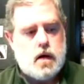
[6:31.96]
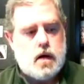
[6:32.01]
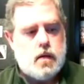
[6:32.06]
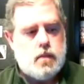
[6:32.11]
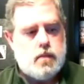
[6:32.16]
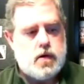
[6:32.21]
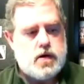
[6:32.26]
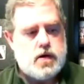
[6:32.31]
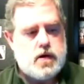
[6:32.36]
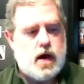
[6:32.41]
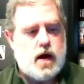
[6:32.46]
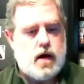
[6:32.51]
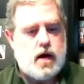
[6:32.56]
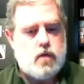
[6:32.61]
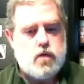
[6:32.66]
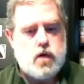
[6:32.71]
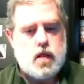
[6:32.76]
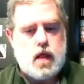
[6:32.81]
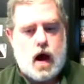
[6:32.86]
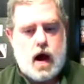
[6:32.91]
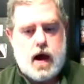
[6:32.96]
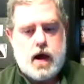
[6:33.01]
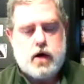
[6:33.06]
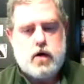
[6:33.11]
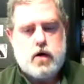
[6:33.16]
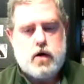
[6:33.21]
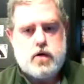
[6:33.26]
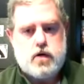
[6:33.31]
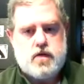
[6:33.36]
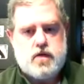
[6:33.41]
But yeah,
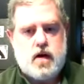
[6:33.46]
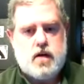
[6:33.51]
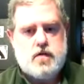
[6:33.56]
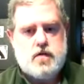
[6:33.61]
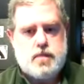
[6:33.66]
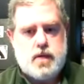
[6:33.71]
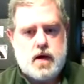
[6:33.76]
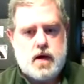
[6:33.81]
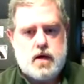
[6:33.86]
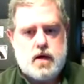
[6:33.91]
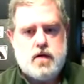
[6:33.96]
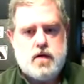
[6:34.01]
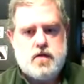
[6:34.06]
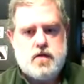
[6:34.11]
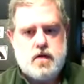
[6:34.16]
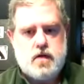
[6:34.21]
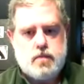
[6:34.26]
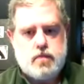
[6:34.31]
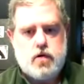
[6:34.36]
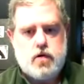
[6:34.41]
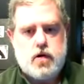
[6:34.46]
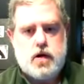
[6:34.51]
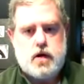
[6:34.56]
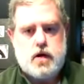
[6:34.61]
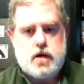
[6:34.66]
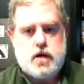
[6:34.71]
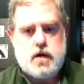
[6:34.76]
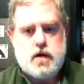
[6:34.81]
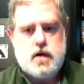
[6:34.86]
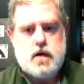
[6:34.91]
relying on your test bed is a
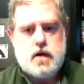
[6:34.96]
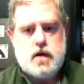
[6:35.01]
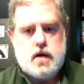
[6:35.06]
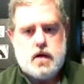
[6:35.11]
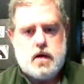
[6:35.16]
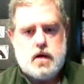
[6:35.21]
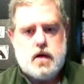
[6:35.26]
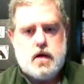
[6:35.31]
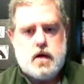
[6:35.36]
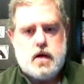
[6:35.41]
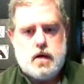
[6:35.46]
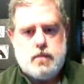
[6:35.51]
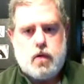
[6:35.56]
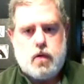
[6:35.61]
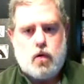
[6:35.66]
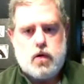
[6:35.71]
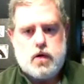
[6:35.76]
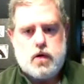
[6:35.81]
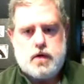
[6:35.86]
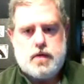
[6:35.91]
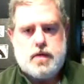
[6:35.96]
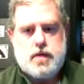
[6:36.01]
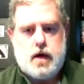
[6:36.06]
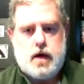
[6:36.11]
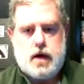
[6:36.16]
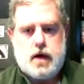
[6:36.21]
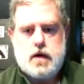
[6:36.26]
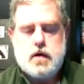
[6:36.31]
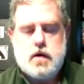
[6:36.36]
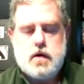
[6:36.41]
pretty important
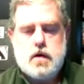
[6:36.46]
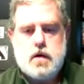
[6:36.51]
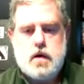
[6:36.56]
thing.